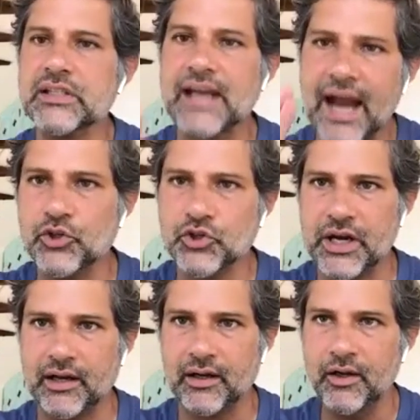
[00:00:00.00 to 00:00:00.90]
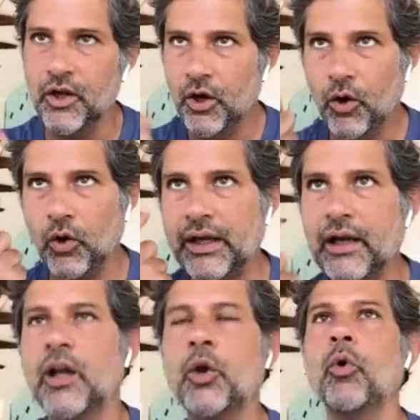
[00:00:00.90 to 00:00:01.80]
first handshake or that
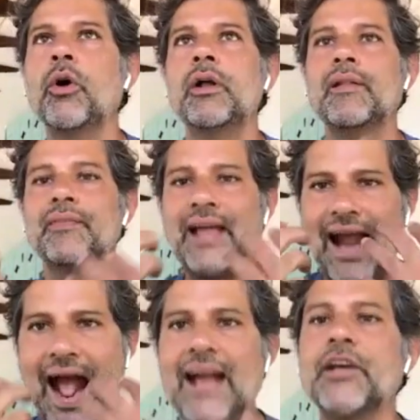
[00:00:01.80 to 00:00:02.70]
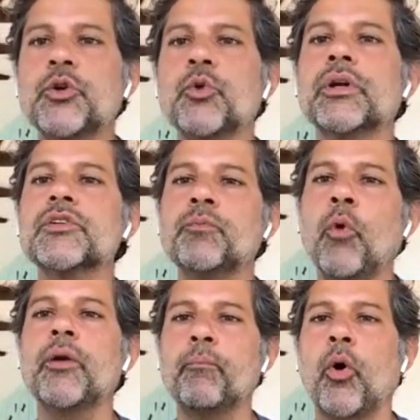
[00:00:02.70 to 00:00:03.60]
hello, that attitude is
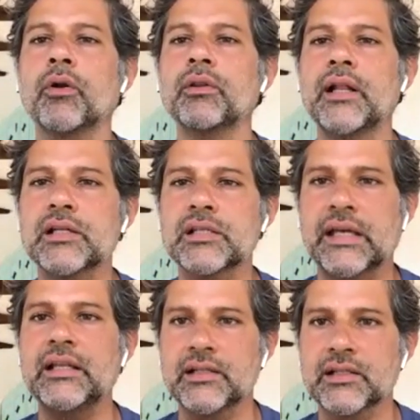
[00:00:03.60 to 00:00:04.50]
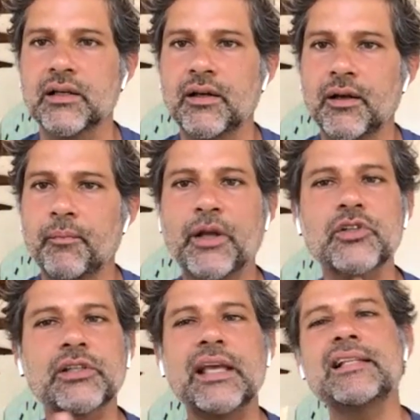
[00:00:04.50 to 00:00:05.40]
more important than the skills,
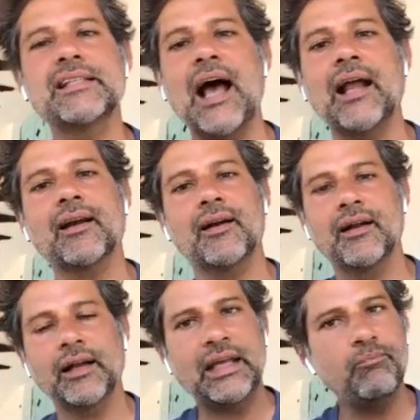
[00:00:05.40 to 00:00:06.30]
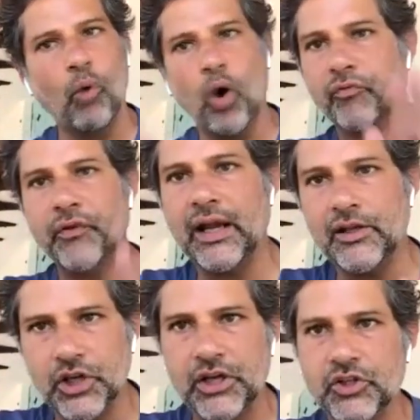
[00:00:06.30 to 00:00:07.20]
because skills keep morphing
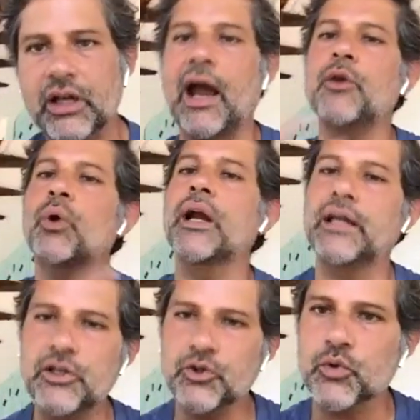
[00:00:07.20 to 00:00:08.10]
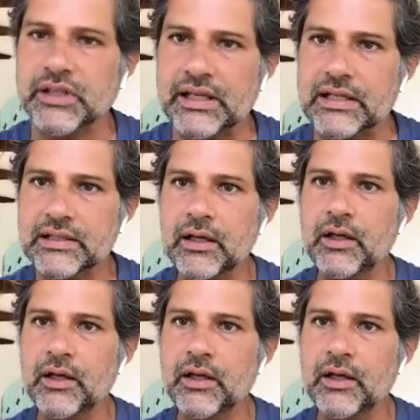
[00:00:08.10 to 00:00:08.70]
and changing, and you can teach those skills.